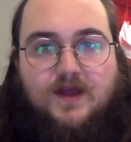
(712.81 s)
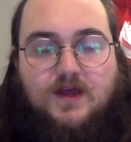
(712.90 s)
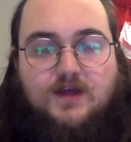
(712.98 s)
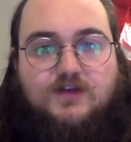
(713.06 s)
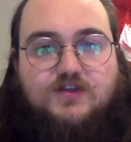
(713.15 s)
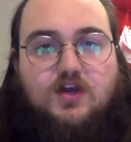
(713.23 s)

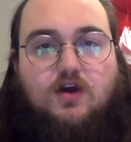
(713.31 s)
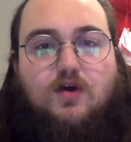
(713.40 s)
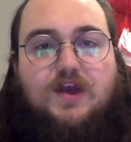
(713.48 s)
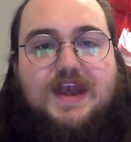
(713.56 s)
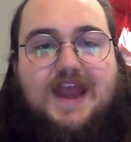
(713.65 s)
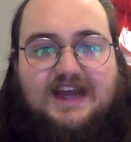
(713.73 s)

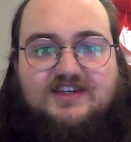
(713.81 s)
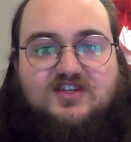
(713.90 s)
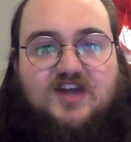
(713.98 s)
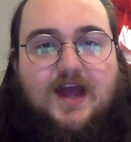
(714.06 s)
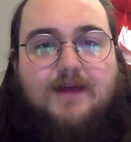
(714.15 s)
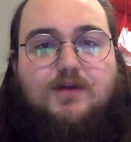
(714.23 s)
So next
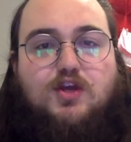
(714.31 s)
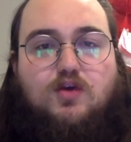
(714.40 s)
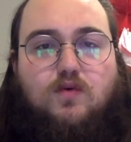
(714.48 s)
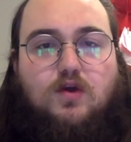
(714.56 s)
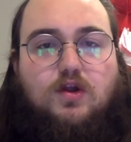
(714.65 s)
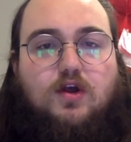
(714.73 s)
time, you
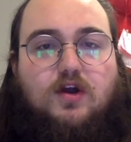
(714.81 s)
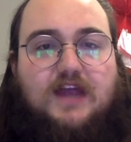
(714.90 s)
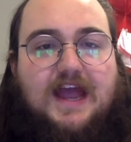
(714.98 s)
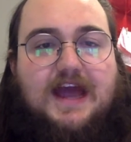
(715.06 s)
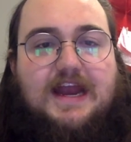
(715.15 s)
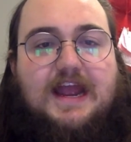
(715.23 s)
will
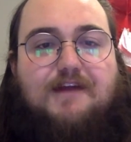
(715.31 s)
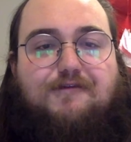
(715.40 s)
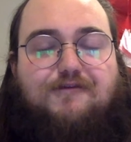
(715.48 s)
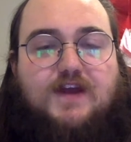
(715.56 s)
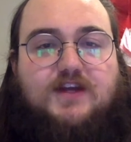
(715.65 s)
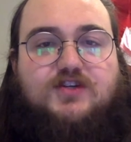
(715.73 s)
look at a
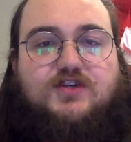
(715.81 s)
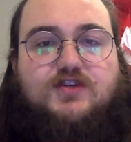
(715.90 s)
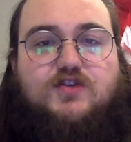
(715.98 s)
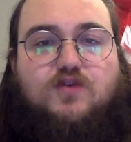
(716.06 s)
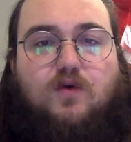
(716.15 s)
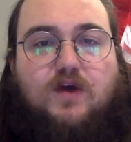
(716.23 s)
fiction
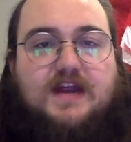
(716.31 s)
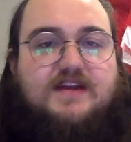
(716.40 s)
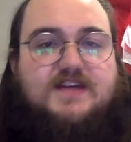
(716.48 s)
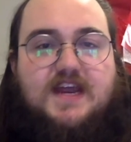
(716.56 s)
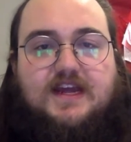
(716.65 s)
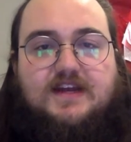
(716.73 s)
story and
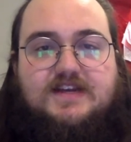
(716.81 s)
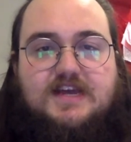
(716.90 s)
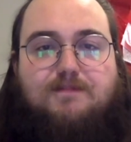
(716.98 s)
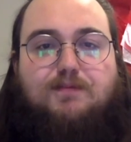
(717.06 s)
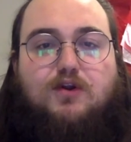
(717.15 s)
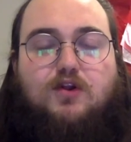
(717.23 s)
take a
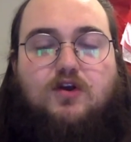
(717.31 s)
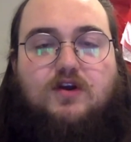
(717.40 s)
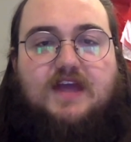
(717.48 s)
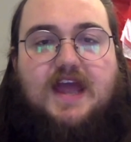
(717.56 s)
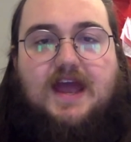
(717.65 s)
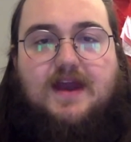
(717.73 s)
deeper look
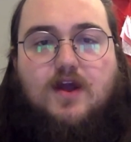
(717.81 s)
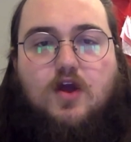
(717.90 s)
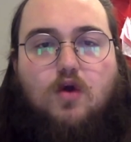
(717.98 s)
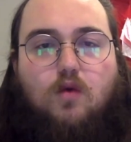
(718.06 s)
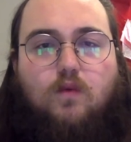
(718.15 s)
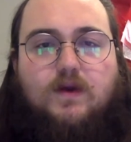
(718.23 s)
at
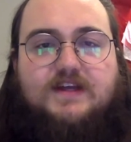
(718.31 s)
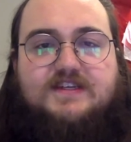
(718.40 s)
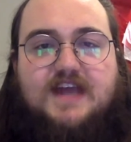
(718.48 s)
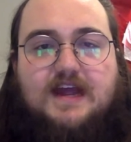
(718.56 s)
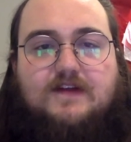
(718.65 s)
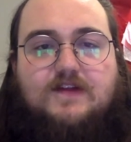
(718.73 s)
what
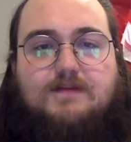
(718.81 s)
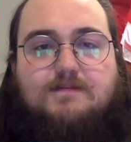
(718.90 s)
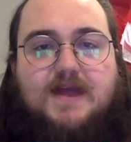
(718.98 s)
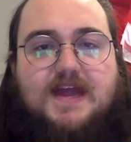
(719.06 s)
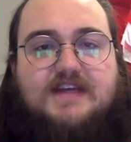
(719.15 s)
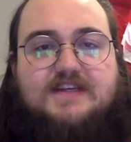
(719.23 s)
exactly
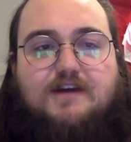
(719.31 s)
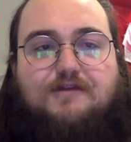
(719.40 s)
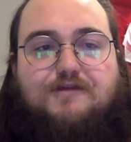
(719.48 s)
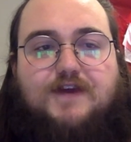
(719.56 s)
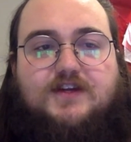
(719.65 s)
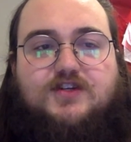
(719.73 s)
makes a
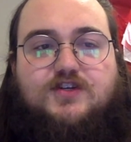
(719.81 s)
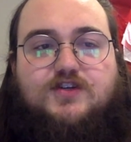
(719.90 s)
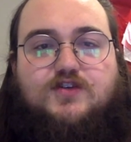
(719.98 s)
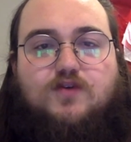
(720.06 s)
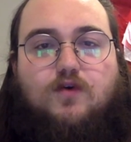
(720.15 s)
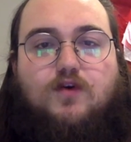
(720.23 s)
fiction
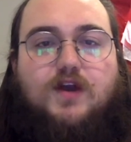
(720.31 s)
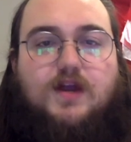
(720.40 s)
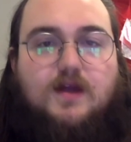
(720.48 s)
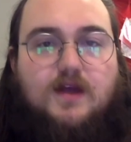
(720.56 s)
story,